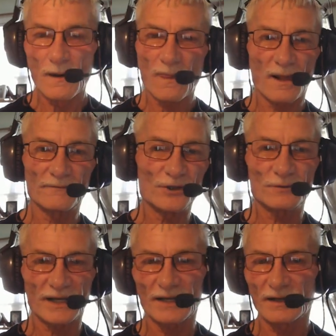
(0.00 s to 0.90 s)
Of
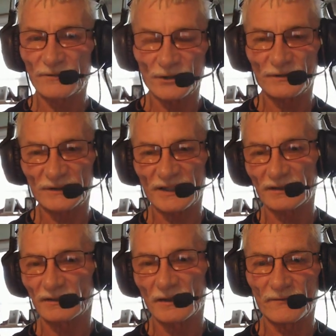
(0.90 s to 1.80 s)
UK, of New
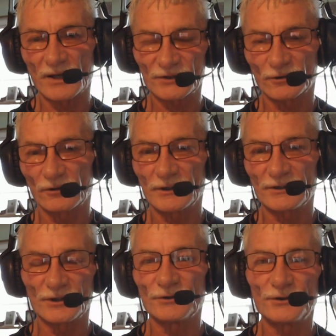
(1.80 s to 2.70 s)
Zealand, of Australia,
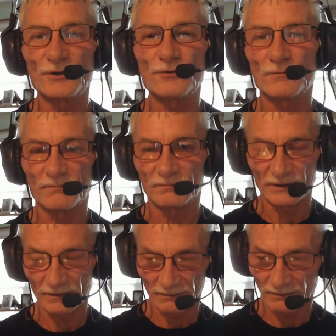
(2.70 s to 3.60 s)
you're
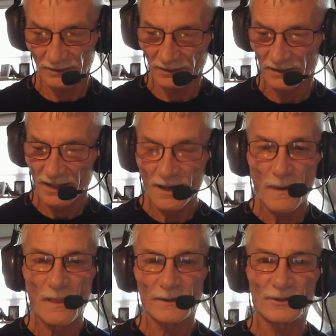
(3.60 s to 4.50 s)
doomed. You're
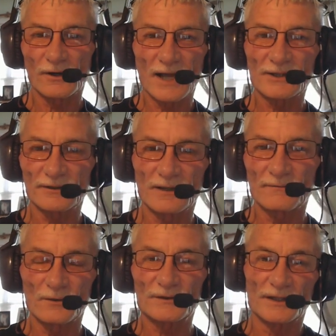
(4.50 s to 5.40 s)
not actually of
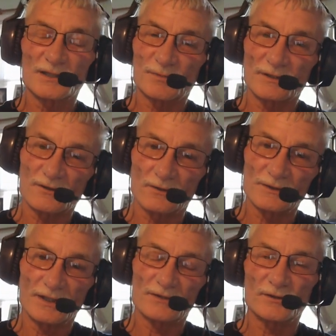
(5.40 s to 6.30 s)
those things, but as long as
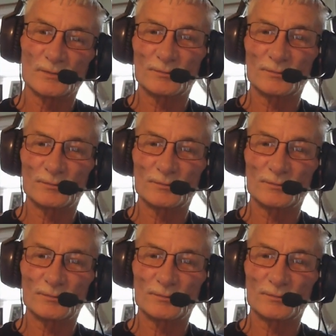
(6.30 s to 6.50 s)
they assume or